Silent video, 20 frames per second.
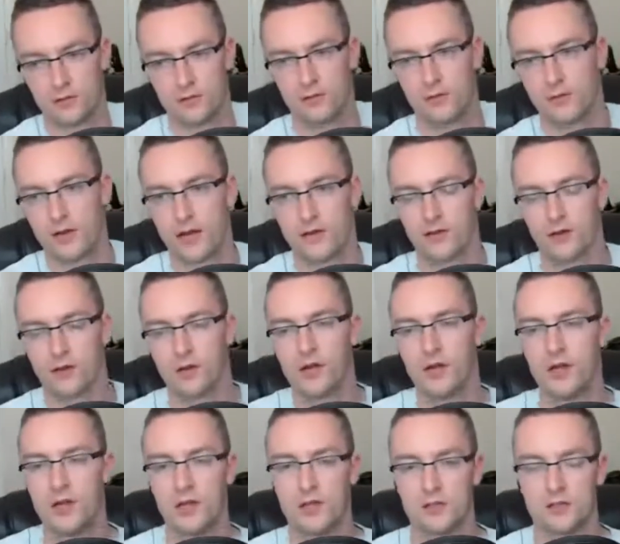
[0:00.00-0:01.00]
whatever.
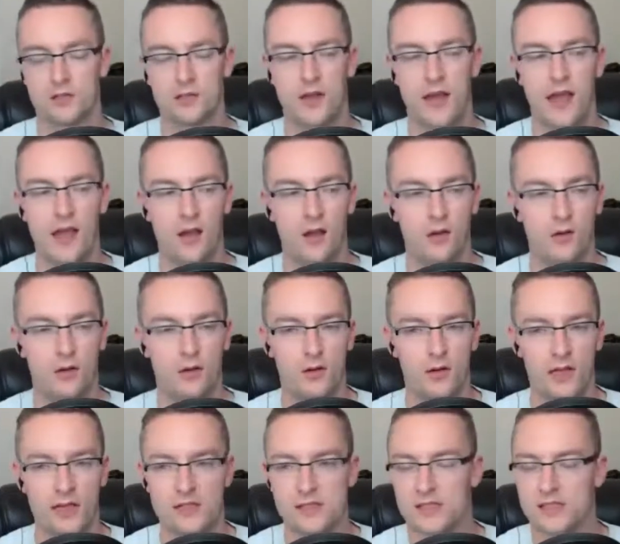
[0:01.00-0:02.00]
Okay. So now
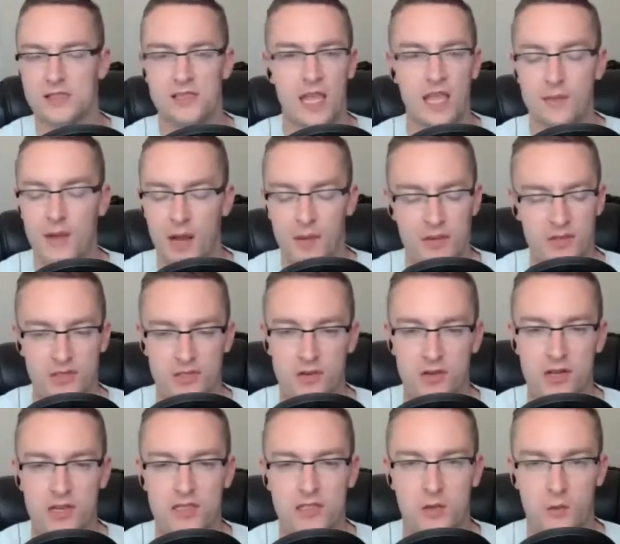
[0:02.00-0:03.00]
it's the same
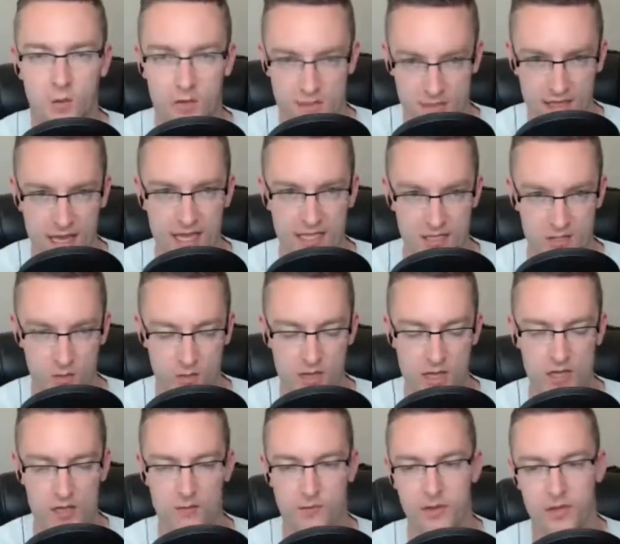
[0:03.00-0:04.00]
opportunity as it was last
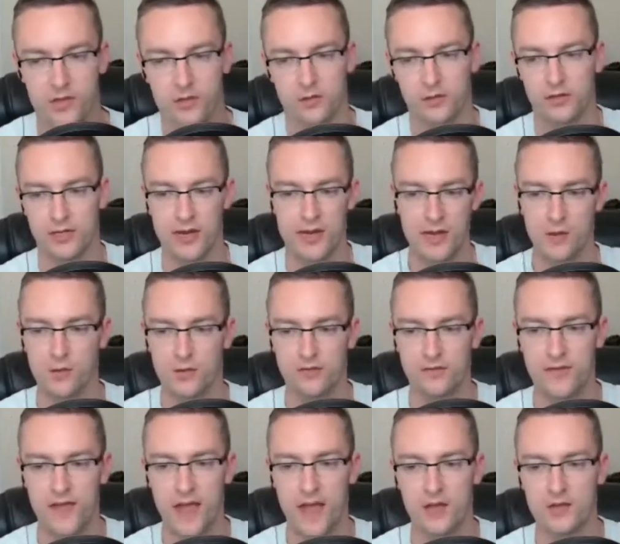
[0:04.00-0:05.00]
week, but you're leading with
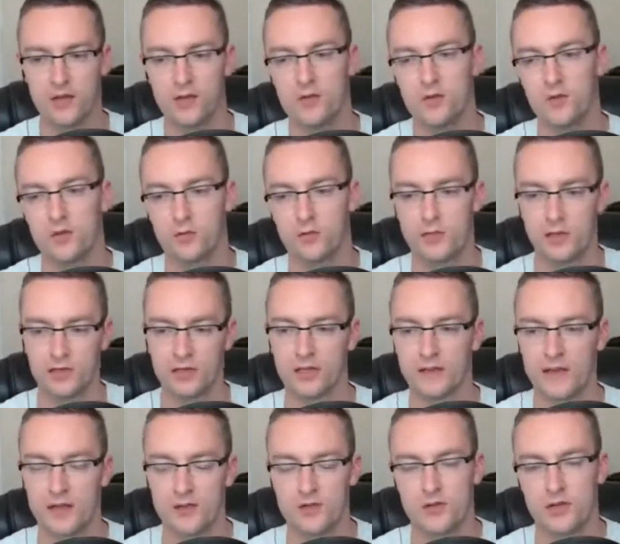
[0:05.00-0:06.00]
value. You're building
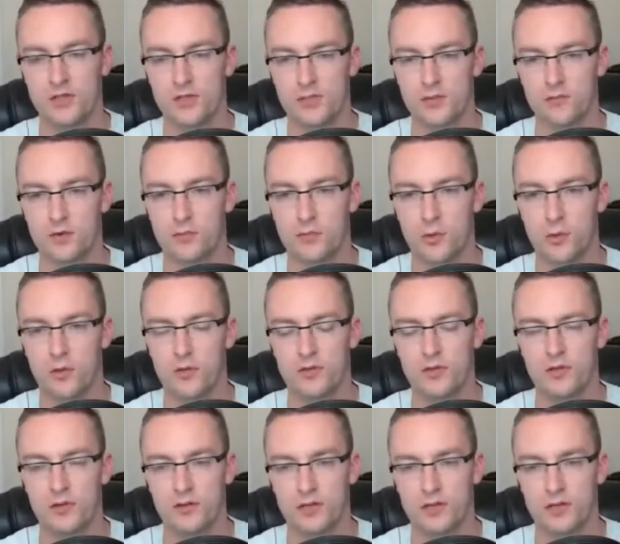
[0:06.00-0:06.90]
that trust and rapport with your